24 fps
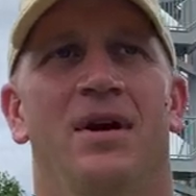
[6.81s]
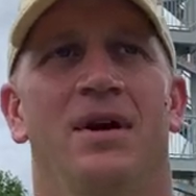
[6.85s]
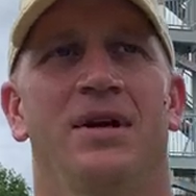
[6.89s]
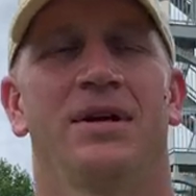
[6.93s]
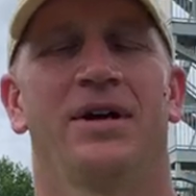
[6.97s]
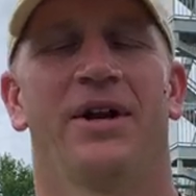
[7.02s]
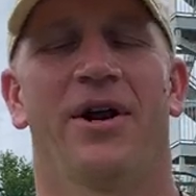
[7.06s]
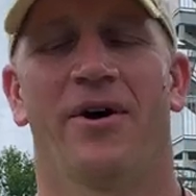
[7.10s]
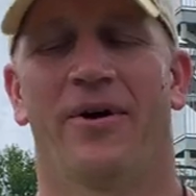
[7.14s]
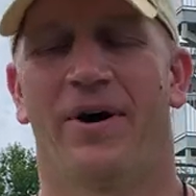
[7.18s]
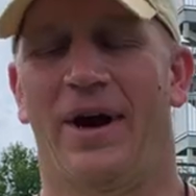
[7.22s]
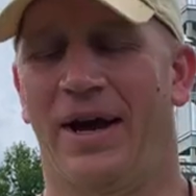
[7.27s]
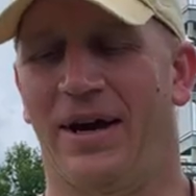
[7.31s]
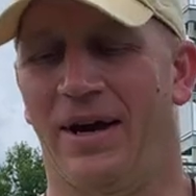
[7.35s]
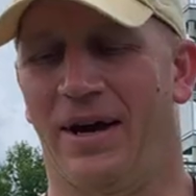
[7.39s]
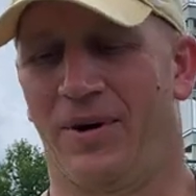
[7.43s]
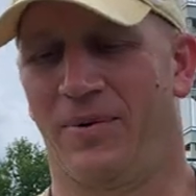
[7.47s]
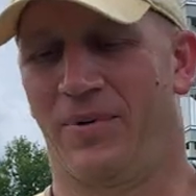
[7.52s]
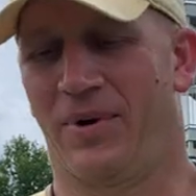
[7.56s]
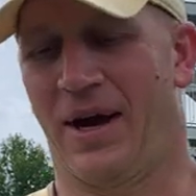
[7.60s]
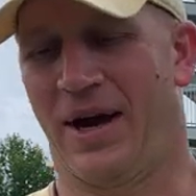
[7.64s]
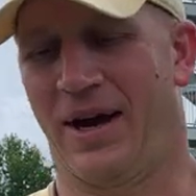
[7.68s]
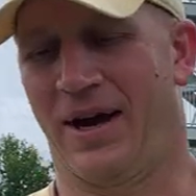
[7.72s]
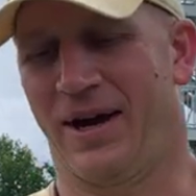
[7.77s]
You know,
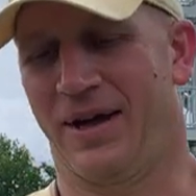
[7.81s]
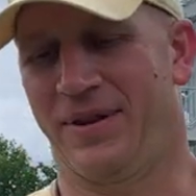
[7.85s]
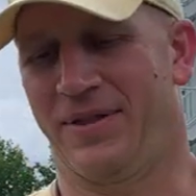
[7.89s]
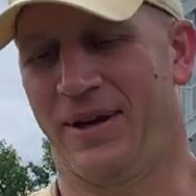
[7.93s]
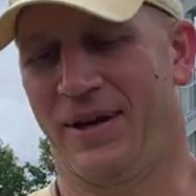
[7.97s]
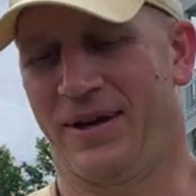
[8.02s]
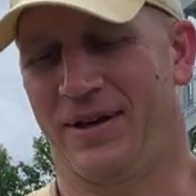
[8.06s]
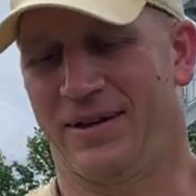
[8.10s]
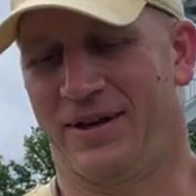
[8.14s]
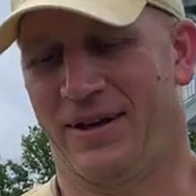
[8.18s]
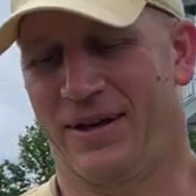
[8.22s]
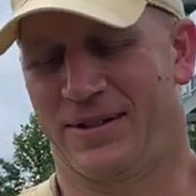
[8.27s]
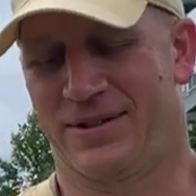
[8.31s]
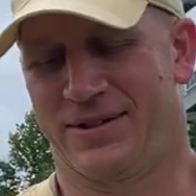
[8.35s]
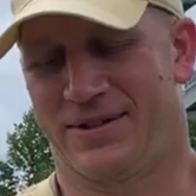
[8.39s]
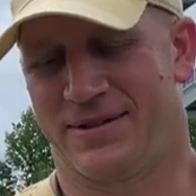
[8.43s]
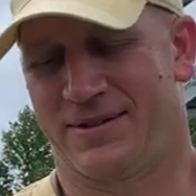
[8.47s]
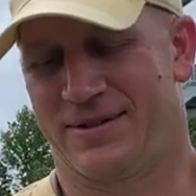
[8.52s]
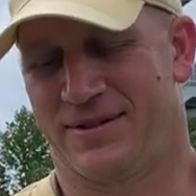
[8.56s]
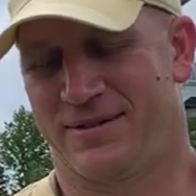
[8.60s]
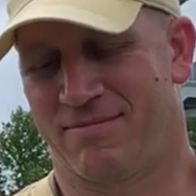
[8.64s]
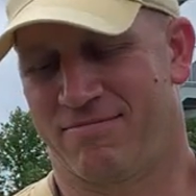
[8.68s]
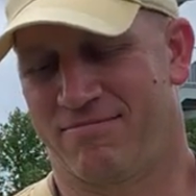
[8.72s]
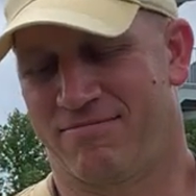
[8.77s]
I think
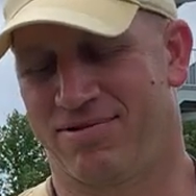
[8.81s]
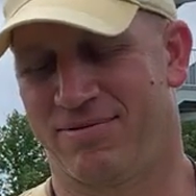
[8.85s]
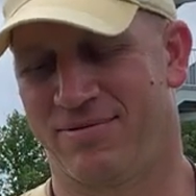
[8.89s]
it's,